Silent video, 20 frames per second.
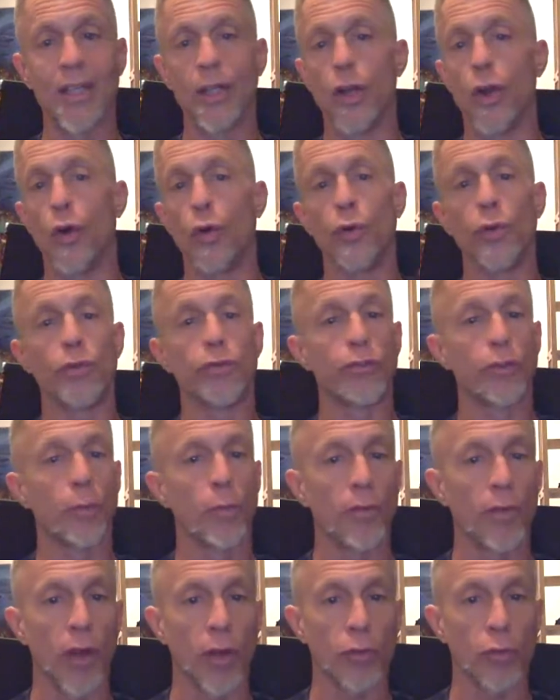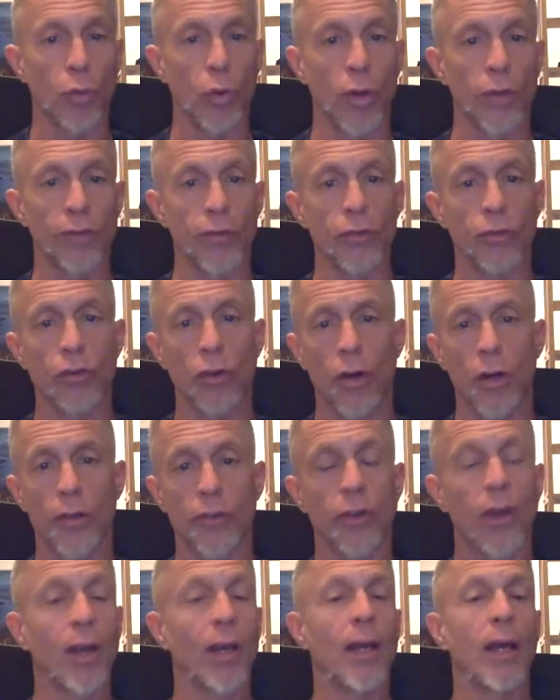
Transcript: to know who the supervisor was in charge.